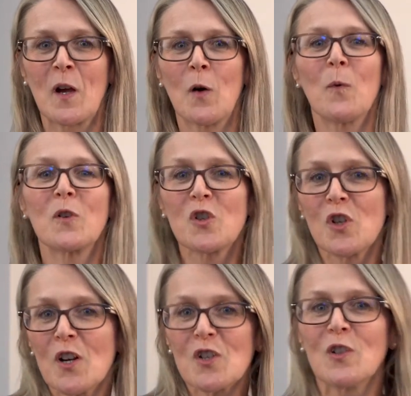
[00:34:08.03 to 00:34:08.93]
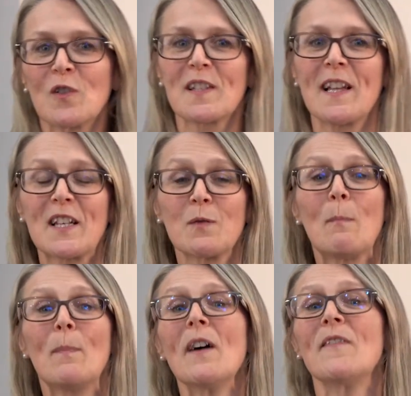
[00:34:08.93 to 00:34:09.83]
of what church looks like to a
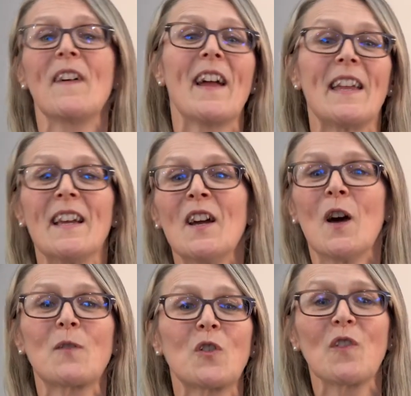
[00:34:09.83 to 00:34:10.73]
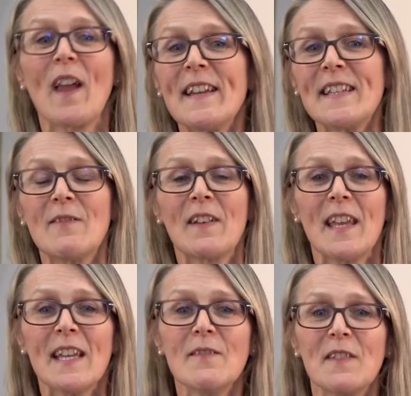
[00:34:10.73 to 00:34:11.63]
buffet of creative and
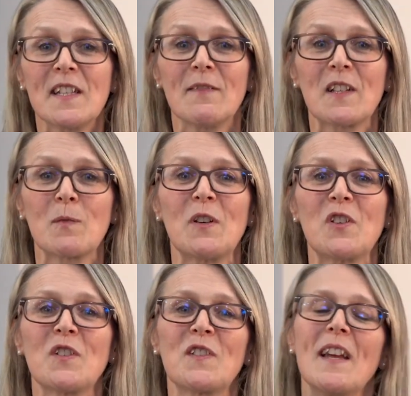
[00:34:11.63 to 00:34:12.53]
innovative expressions,